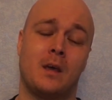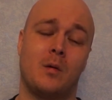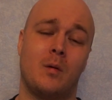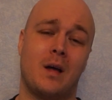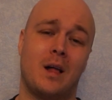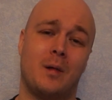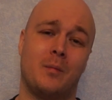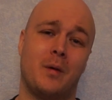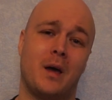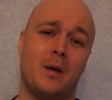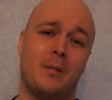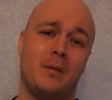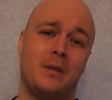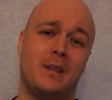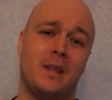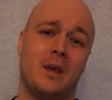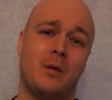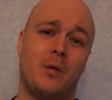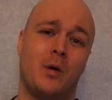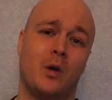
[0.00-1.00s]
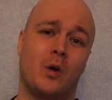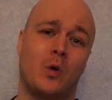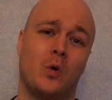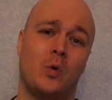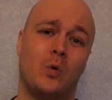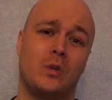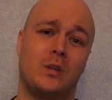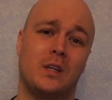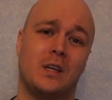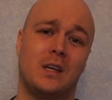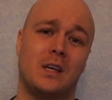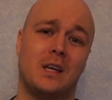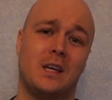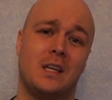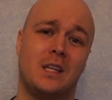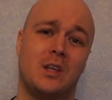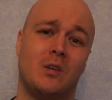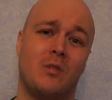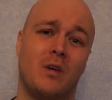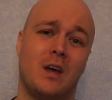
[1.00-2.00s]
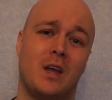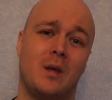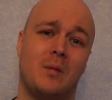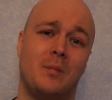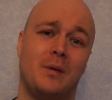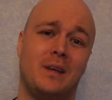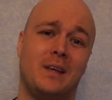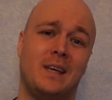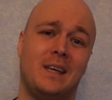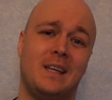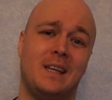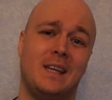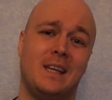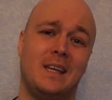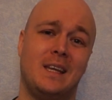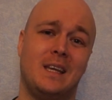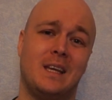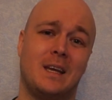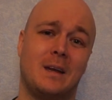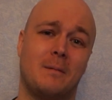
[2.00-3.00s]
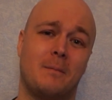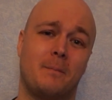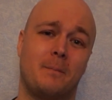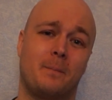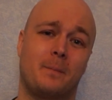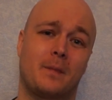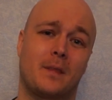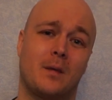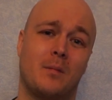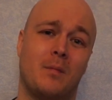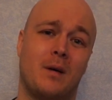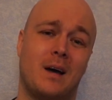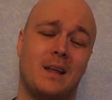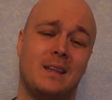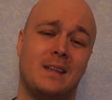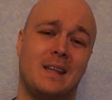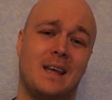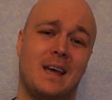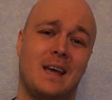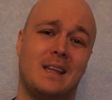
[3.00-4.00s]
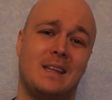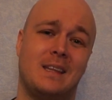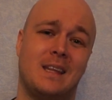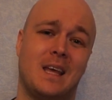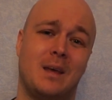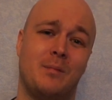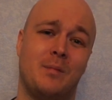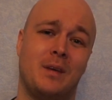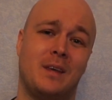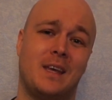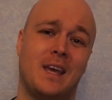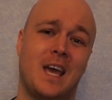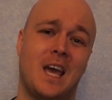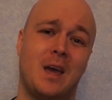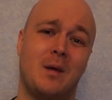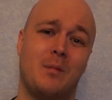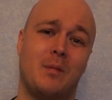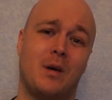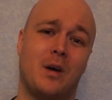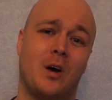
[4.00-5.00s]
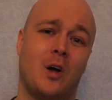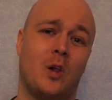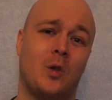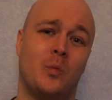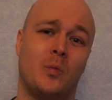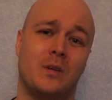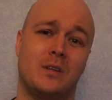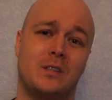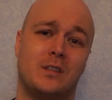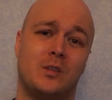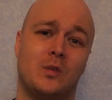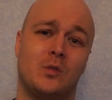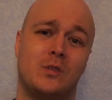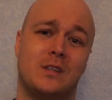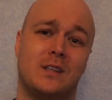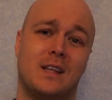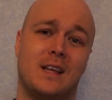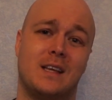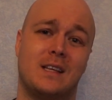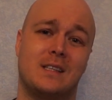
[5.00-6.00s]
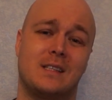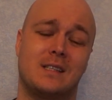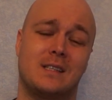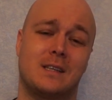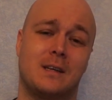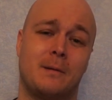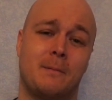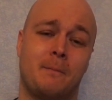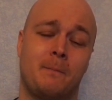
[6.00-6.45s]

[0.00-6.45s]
Well, maybe they were good in the very beginning, but then they became almost useless.